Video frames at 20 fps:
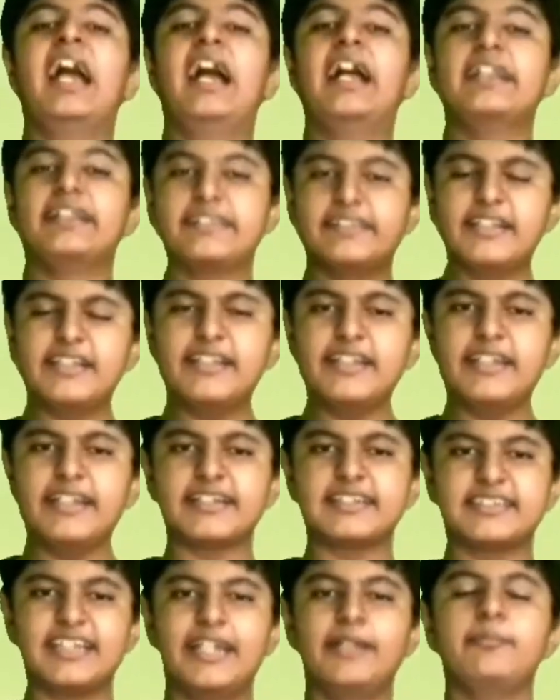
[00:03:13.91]
Until the
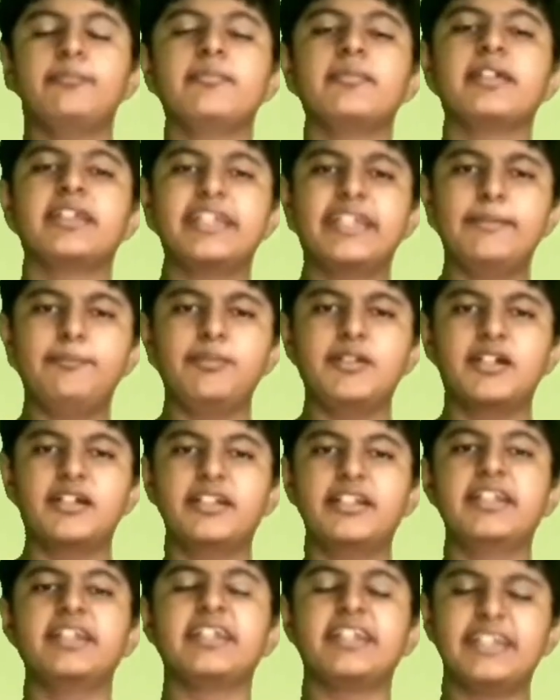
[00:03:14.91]
next time, keep
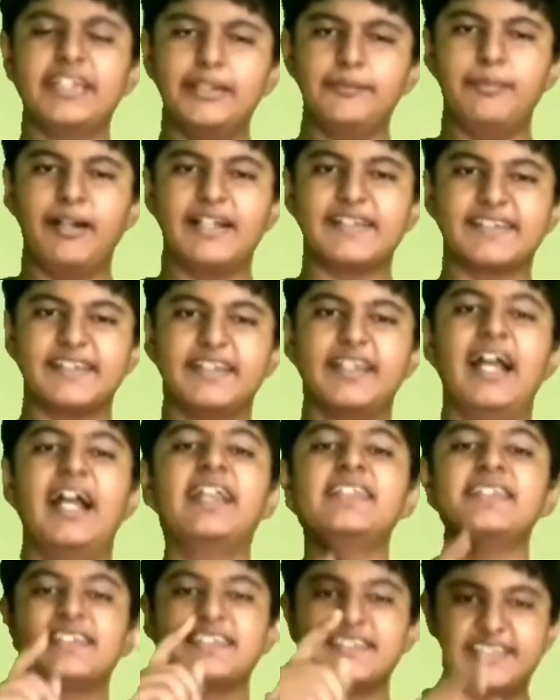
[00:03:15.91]
learning, keep asking,
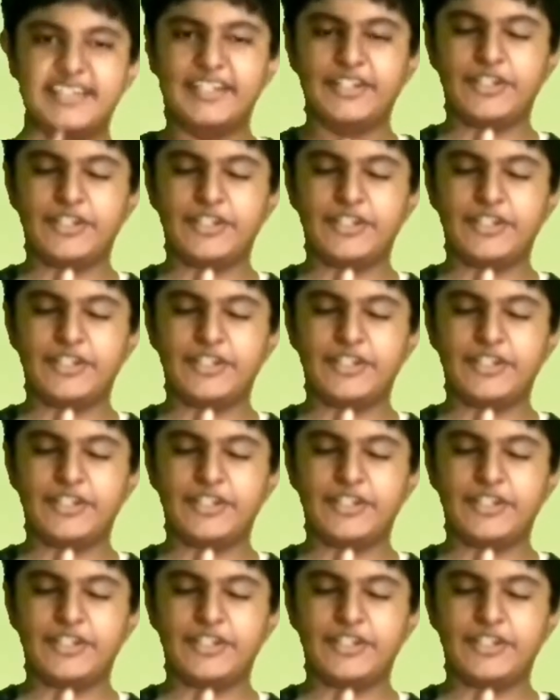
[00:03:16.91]
and stay